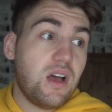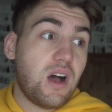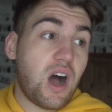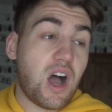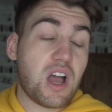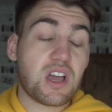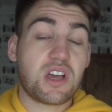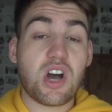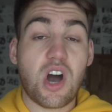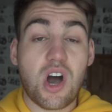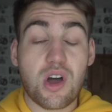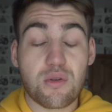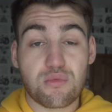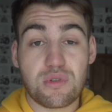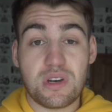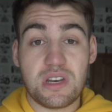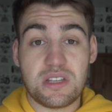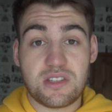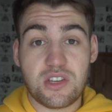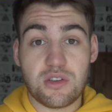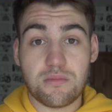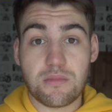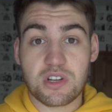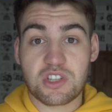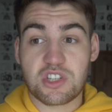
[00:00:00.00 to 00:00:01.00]
I can't really
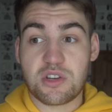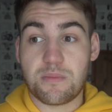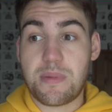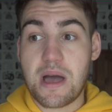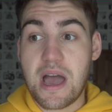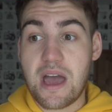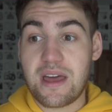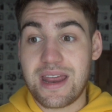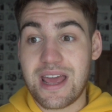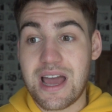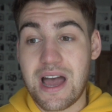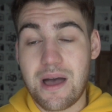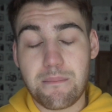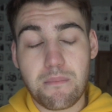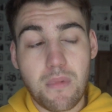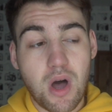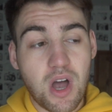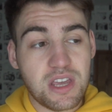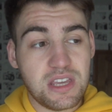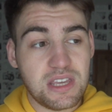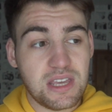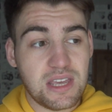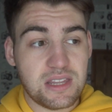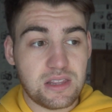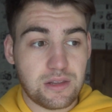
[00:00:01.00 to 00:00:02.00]
do much about it. I
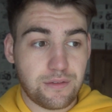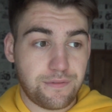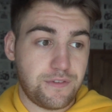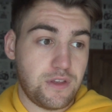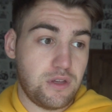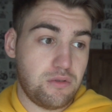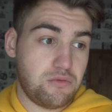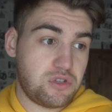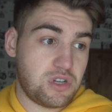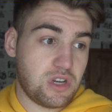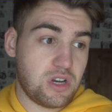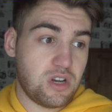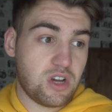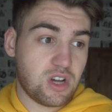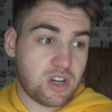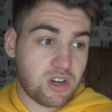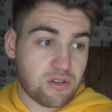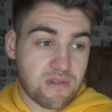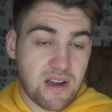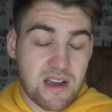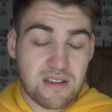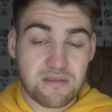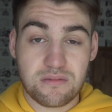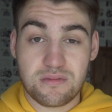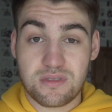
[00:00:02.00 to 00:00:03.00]
might in the future look
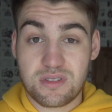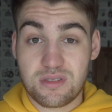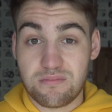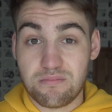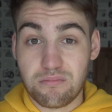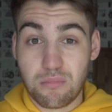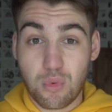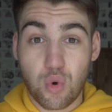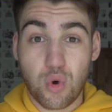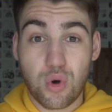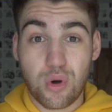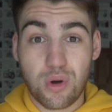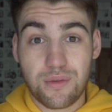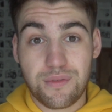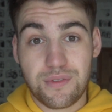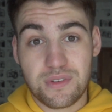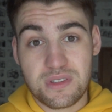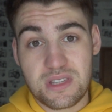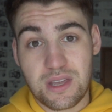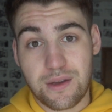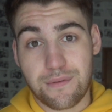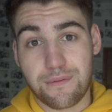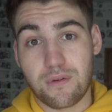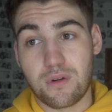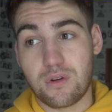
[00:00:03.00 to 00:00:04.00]
around more for
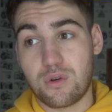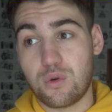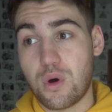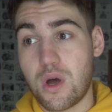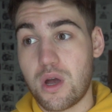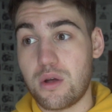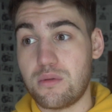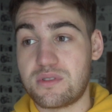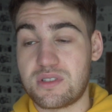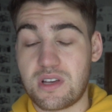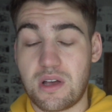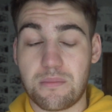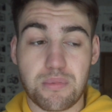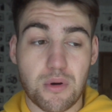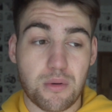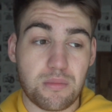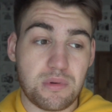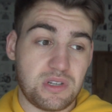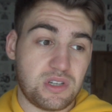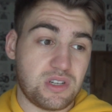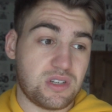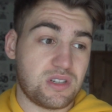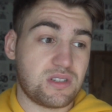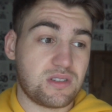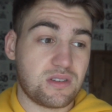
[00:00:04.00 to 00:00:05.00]
different quotes. I'll
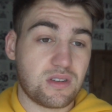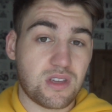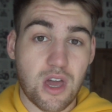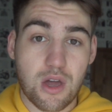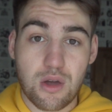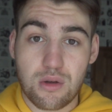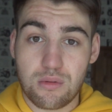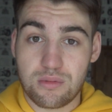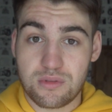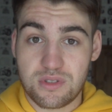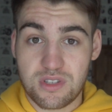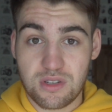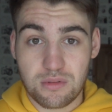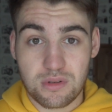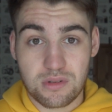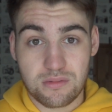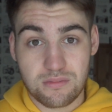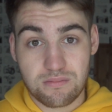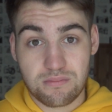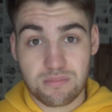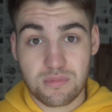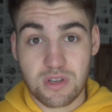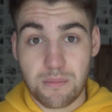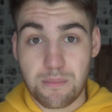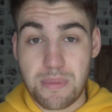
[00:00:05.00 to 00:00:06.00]
probably just go do a
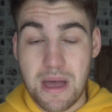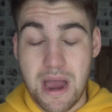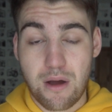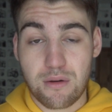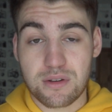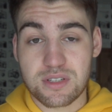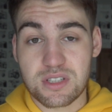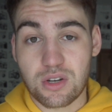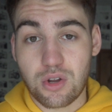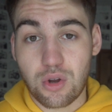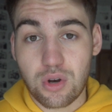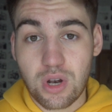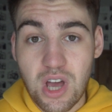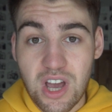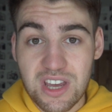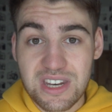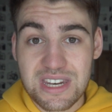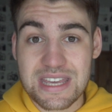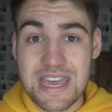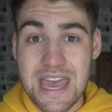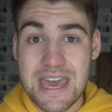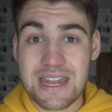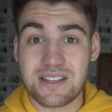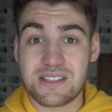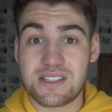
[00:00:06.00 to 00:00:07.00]
comparison online
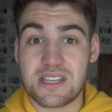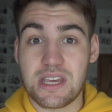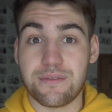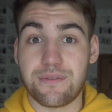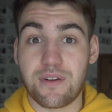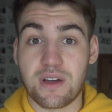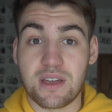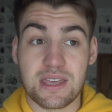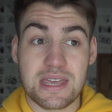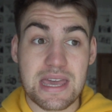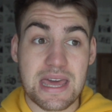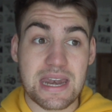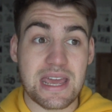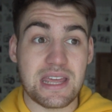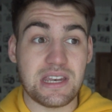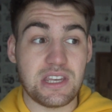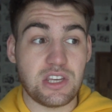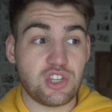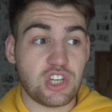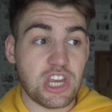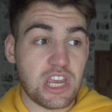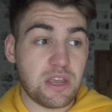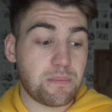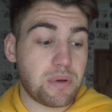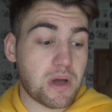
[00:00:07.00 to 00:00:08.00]
again, see if I can get it
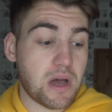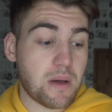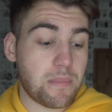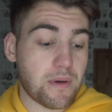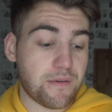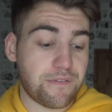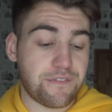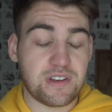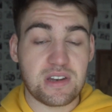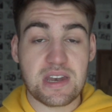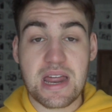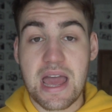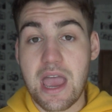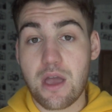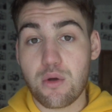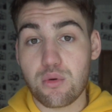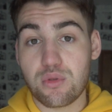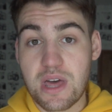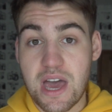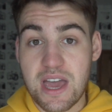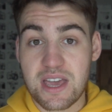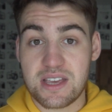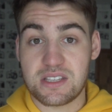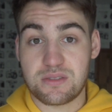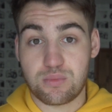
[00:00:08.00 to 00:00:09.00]
any cheaper. But for now,
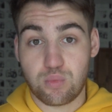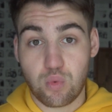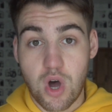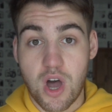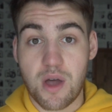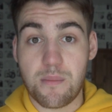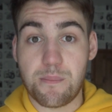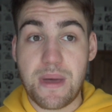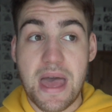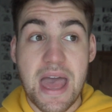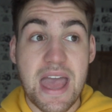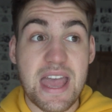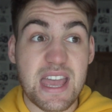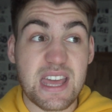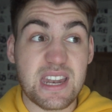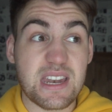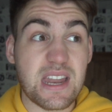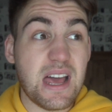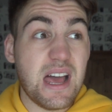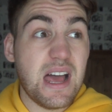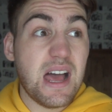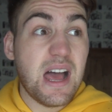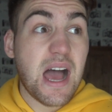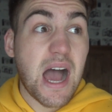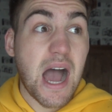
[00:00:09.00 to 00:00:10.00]
that is what I'm paying.
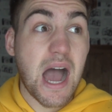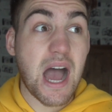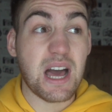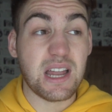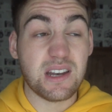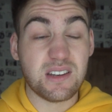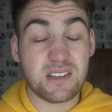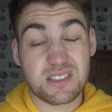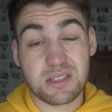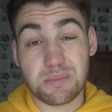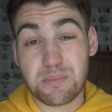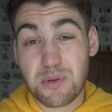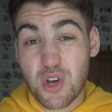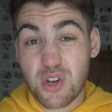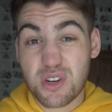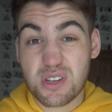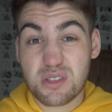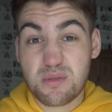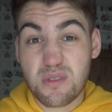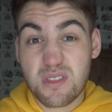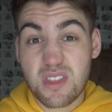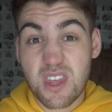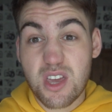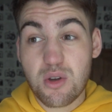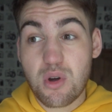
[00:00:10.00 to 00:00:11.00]
And to be
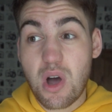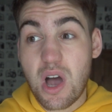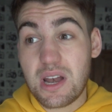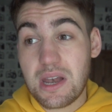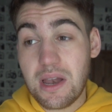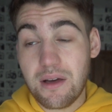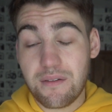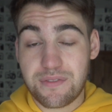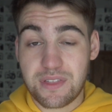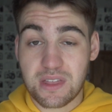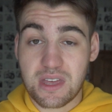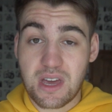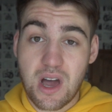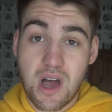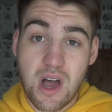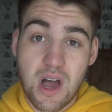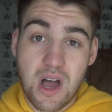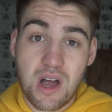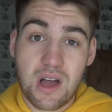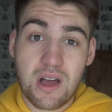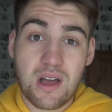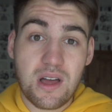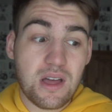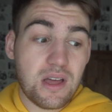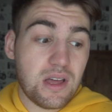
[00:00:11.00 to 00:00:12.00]
honest with you, I love the
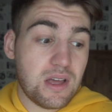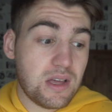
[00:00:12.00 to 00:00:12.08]
car,